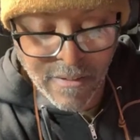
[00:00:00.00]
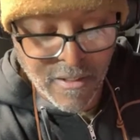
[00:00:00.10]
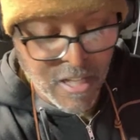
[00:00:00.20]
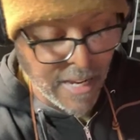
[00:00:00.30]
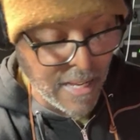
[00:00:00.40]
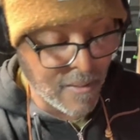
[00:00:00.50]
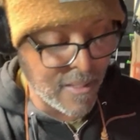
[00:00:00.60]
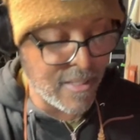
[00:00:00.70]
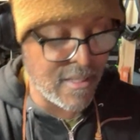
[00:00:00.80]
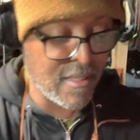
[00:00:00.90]
You can check out
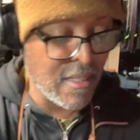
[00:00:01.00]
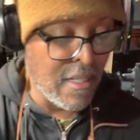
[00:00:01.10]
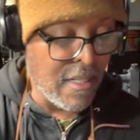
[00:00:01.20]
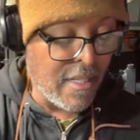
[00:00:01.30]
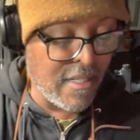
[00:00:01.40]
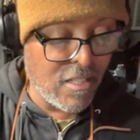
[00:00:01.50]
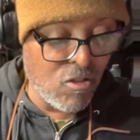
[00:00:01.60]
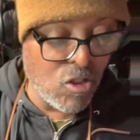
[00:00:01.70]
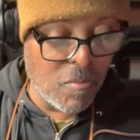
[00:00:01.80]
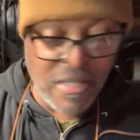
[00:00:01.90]
his
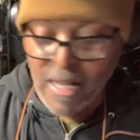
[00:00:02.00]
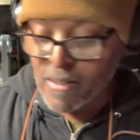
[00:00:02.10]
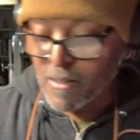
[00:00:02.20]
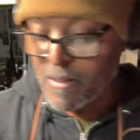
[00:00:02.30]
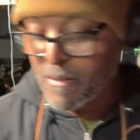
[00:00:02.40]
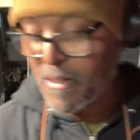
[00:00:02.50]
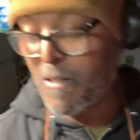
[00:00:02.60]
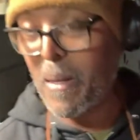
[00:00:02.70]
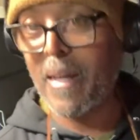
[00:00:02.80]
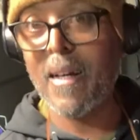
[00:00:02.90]
YouTube channel, or
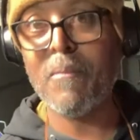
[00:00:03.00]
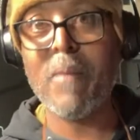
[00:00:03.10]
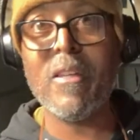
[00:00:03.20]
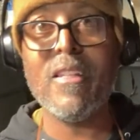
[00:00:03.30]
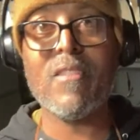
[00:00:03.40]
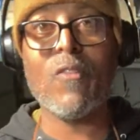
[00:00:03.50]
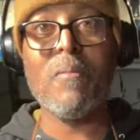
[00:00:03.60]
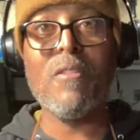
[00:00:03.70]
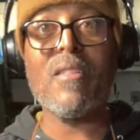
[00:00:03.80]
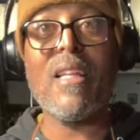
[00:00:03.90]
oh my god, maybe he's
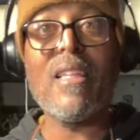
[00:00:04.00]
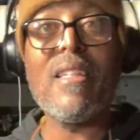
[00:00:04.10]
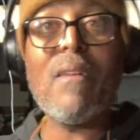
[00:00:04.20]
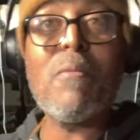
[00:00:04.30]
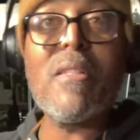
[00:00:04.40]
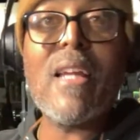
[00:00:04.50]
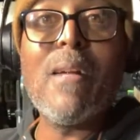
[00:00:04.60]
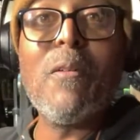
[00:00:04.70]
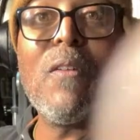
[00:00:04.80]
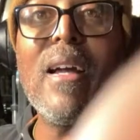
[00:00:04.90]
from New Zealand. That would be
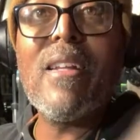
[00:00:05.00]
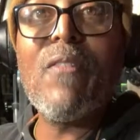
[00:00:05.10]
terrible, right?